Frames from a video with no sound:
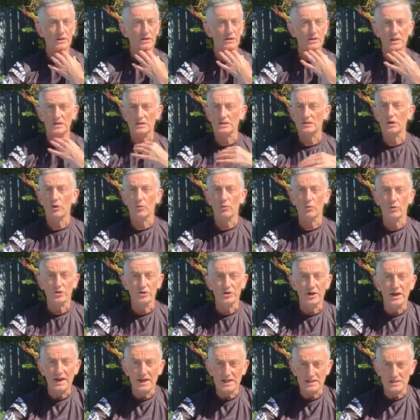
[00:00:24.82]
That's not where
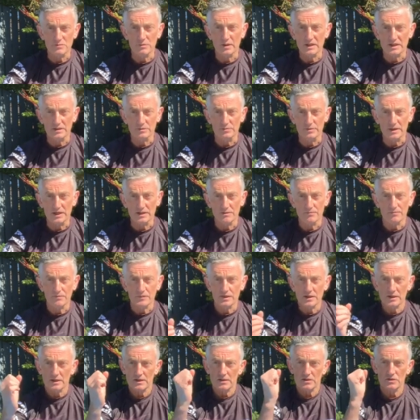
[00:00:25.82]
your head's meant to be.
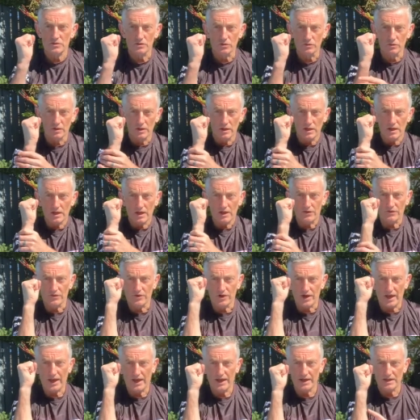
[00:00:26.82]
So if
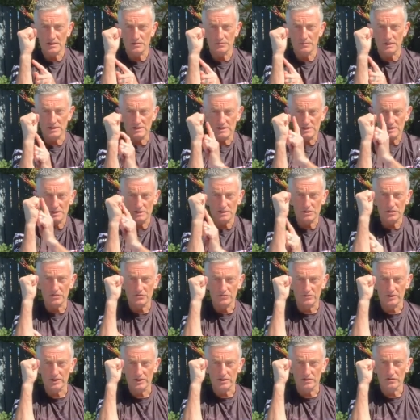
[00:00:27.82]
your head is meant to sit
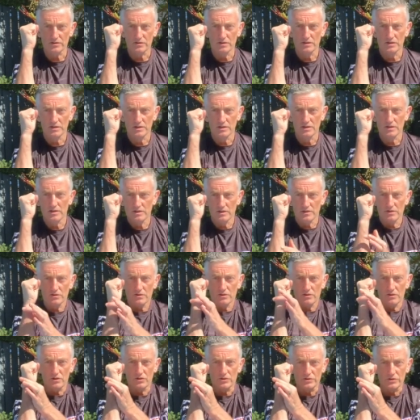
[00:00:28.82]
straight
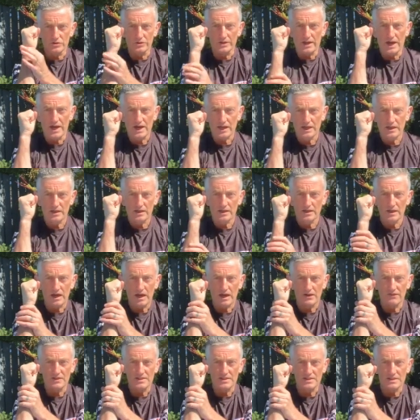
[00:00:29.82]
on your neck,
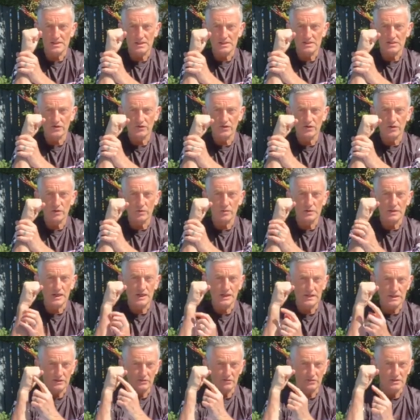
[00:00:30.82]
if it sits forward,
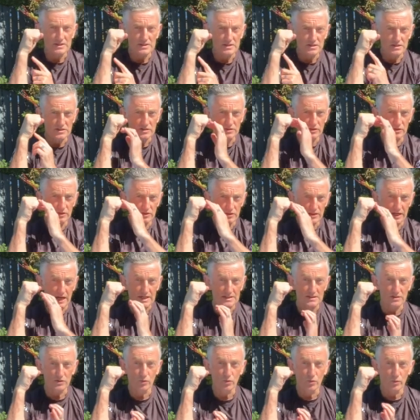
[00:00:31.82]
that increases the
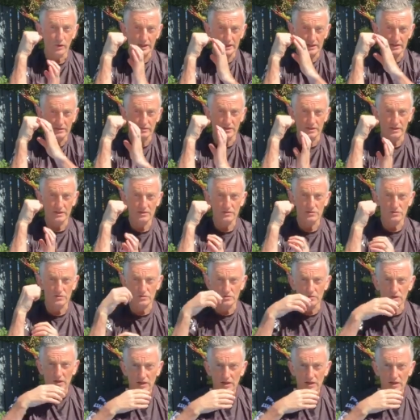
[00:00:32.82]
actual weight of it. So